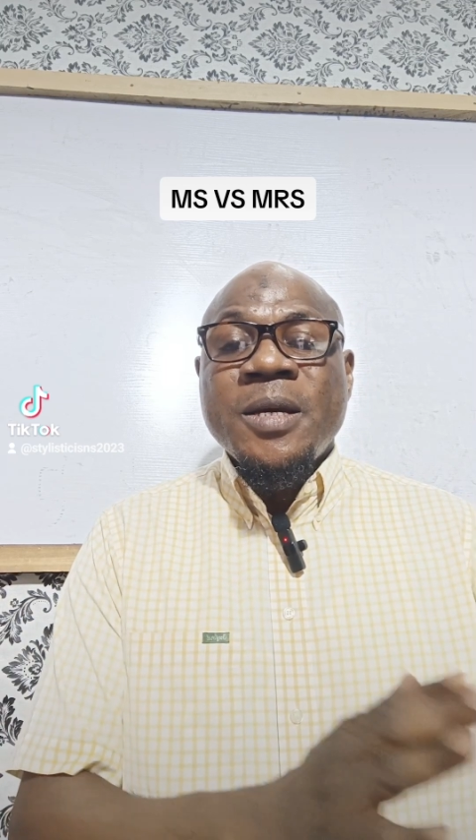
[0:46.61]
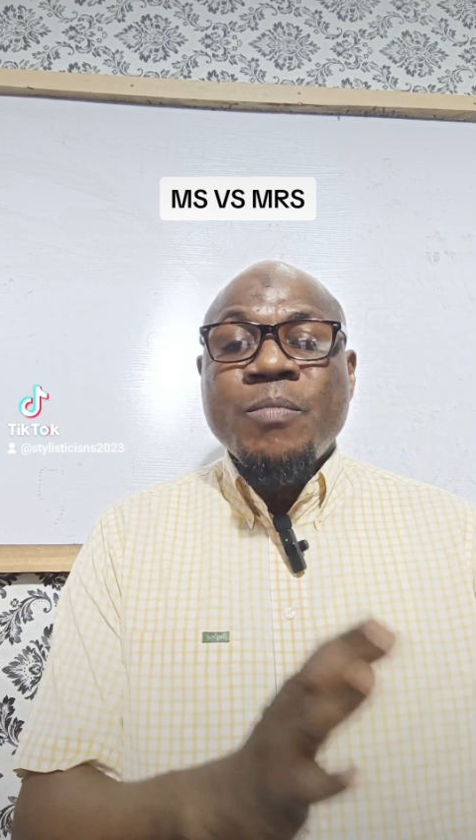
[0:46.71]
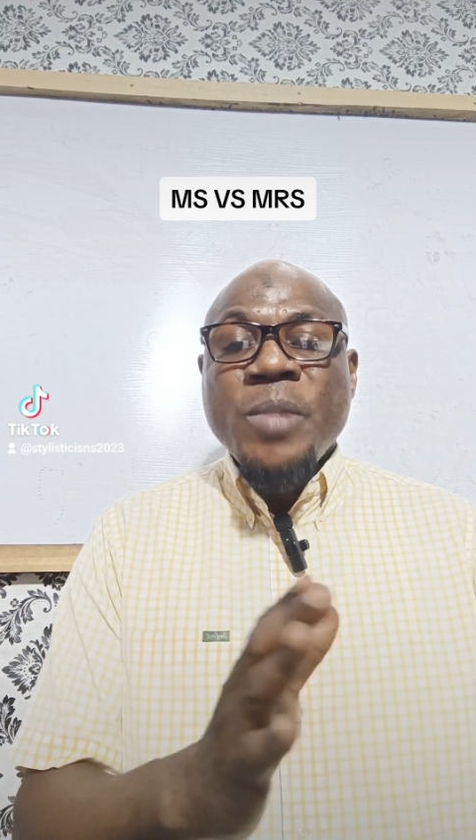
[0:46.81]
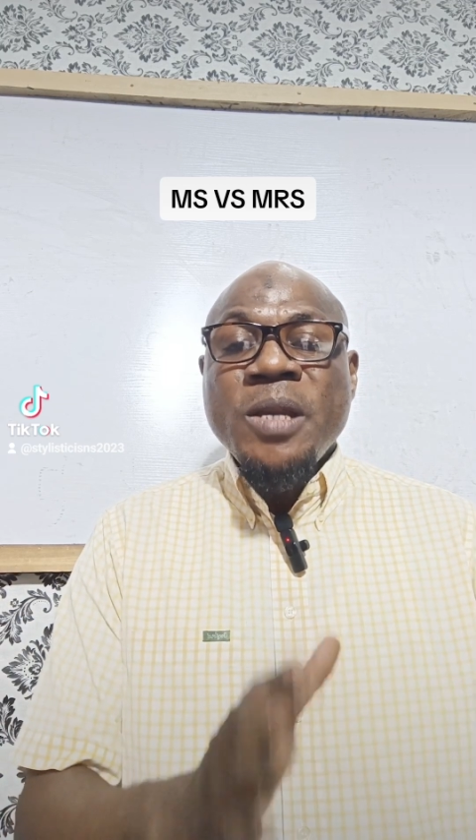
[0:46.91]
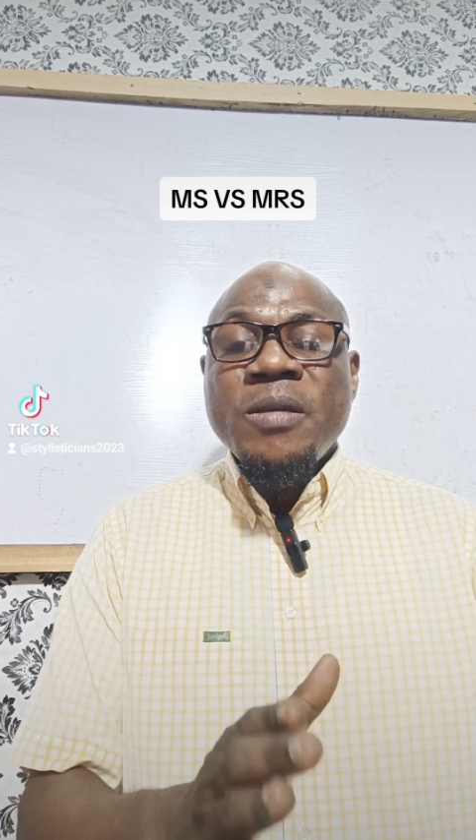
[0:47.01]

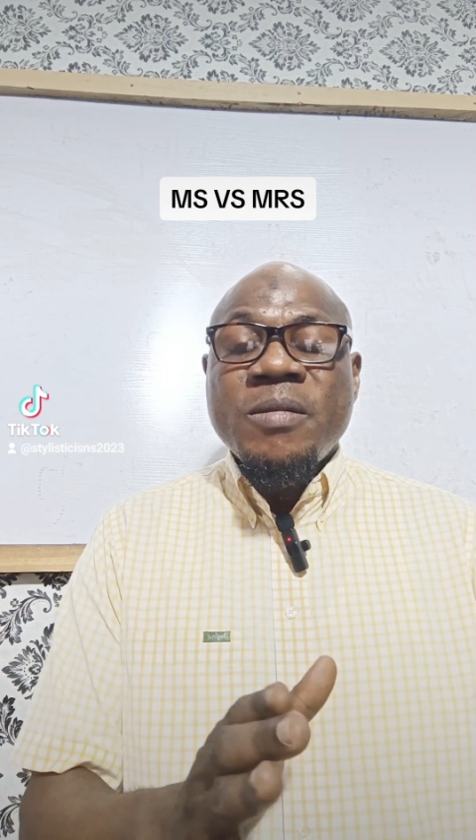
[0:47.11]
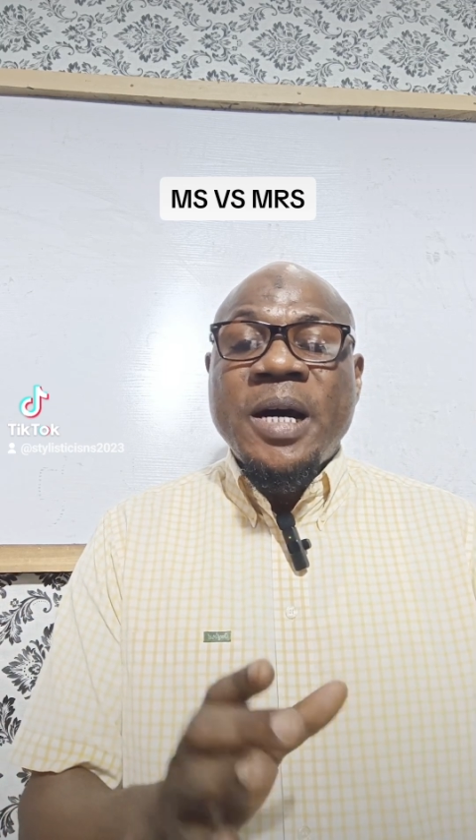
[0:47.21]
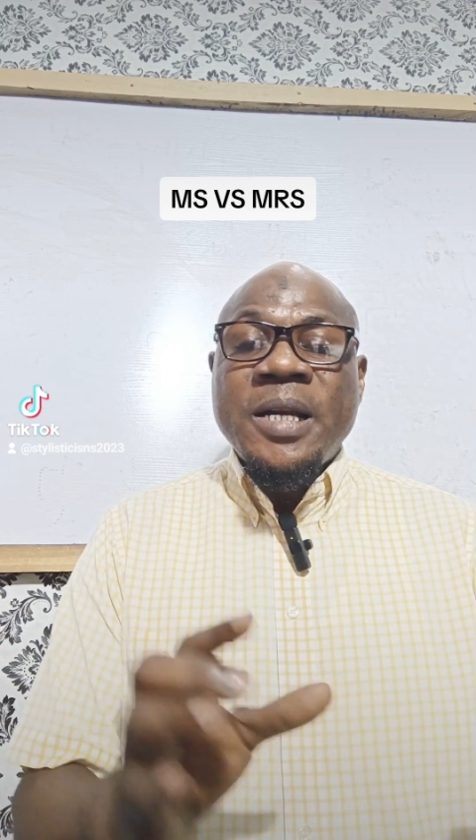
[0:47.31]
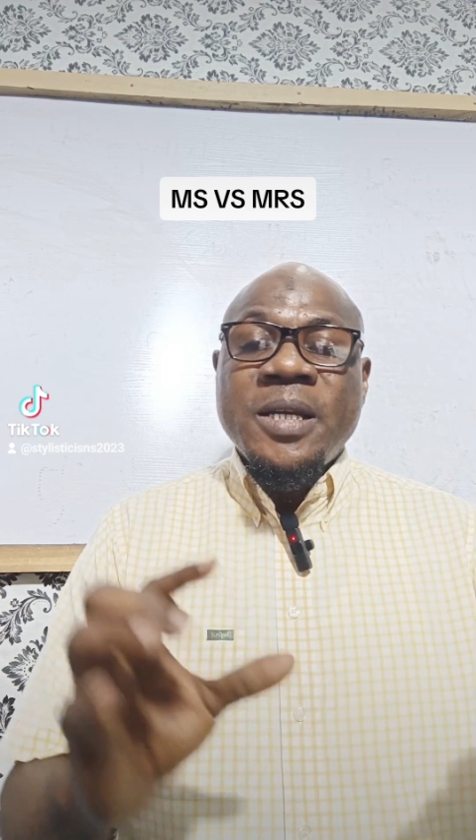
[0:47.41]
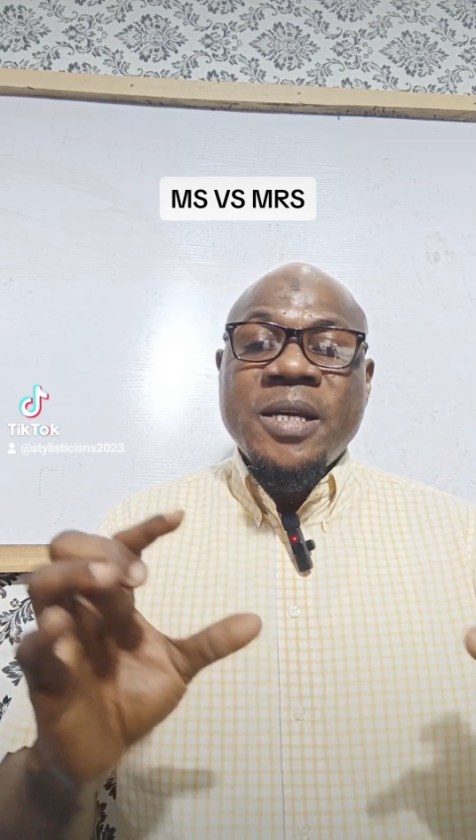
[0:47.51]
meaning
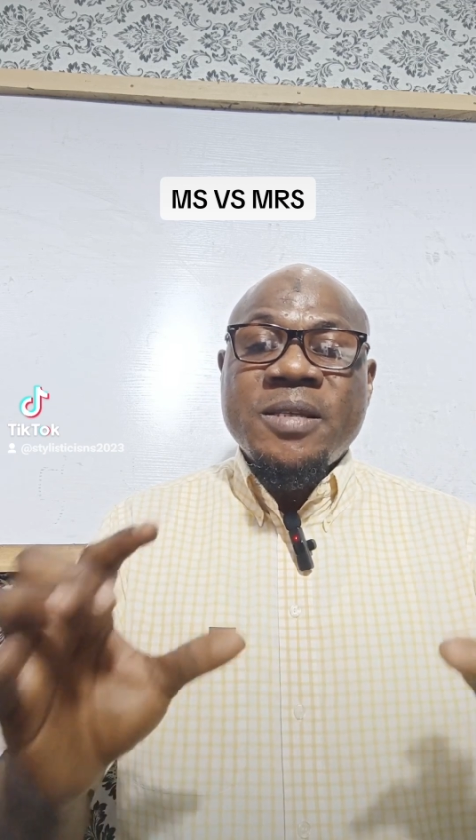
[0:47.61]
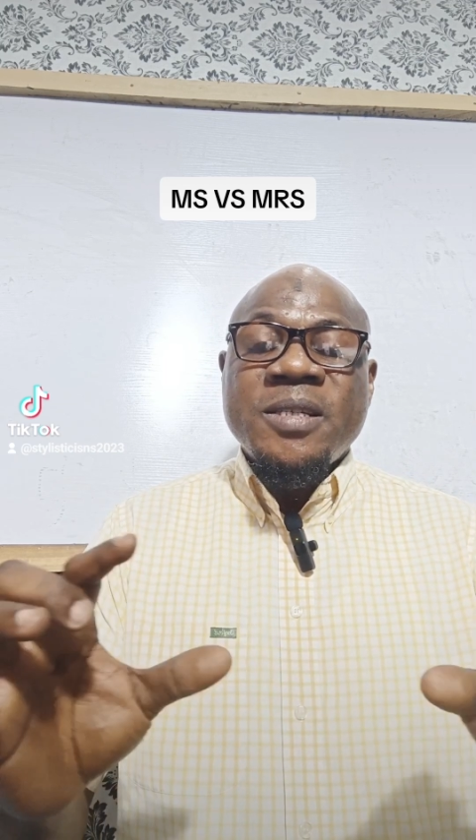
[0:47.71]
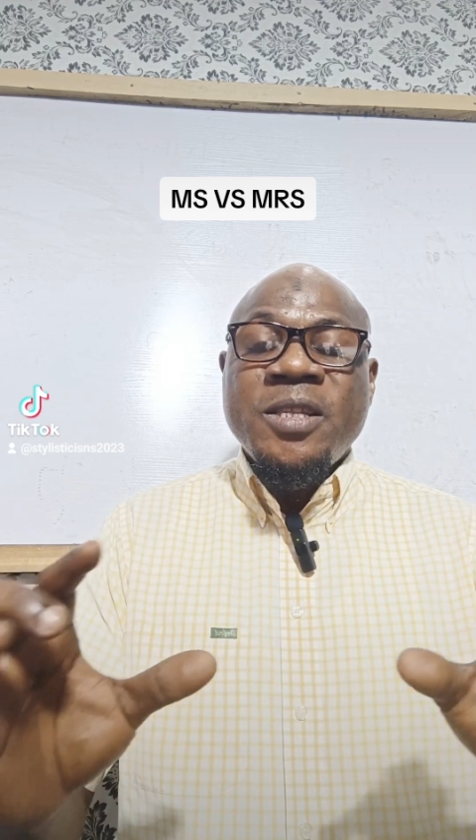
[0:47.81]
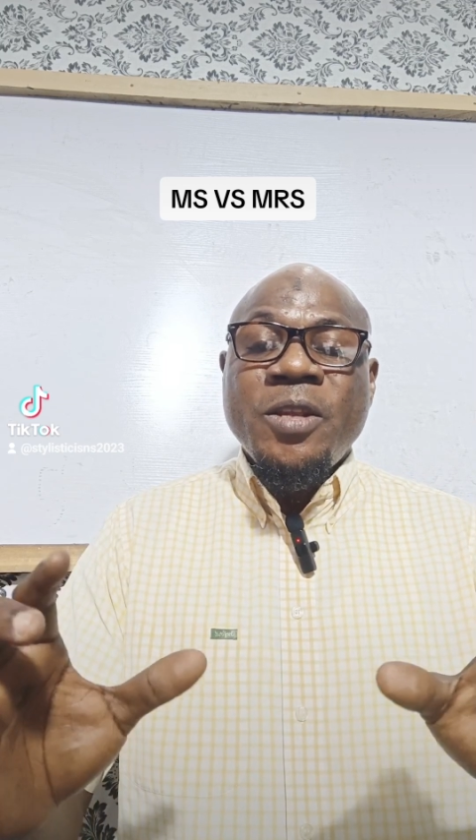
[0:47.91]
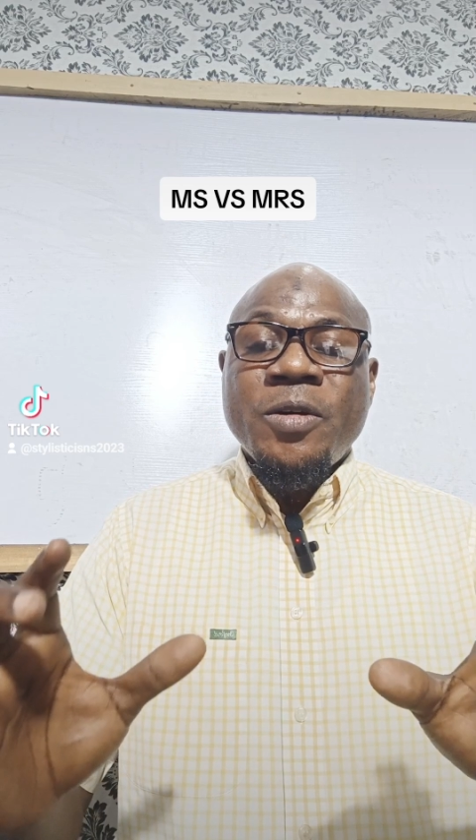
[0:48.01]
that it
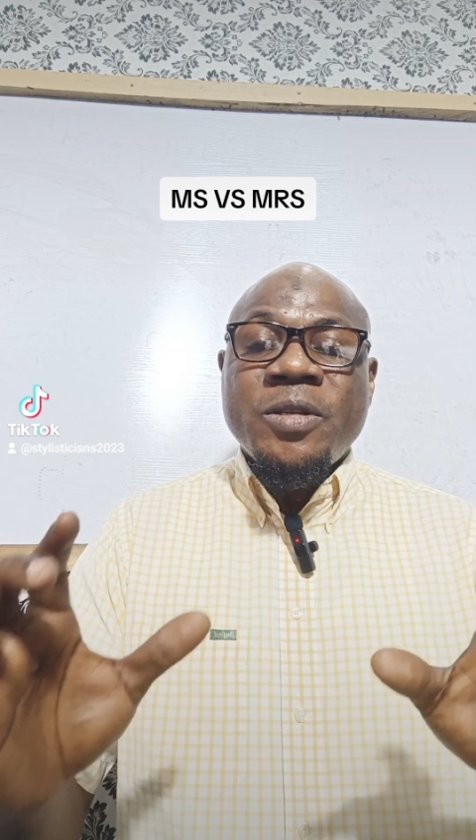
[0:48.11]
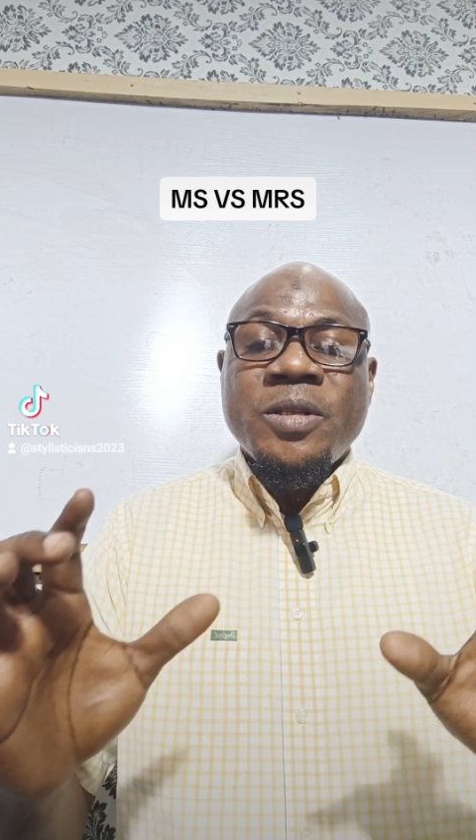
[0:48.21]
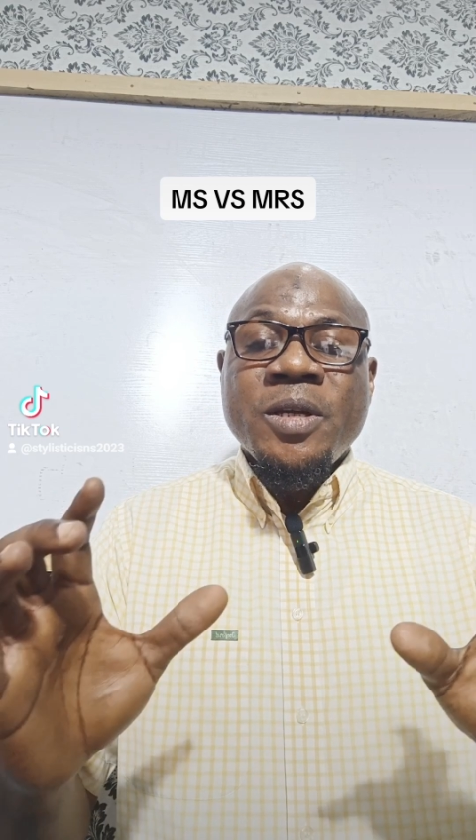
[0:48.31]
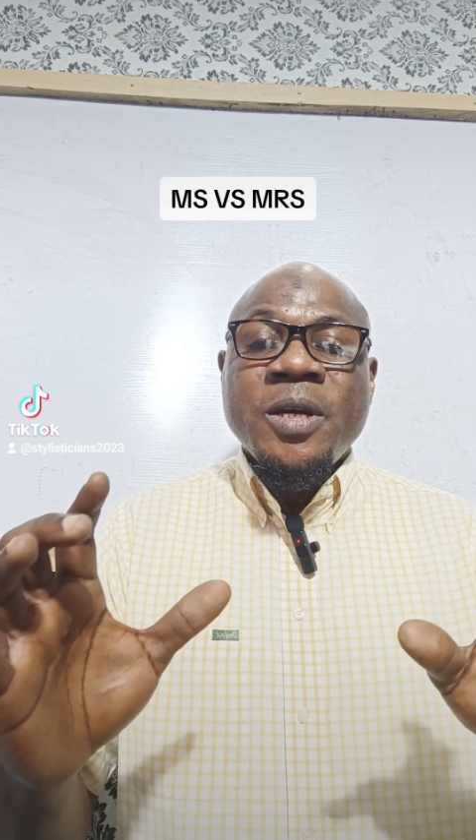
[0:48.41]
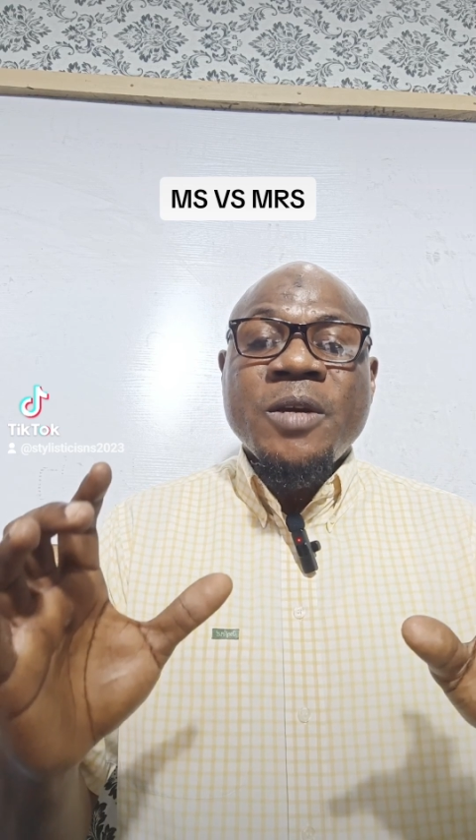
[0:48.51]
is not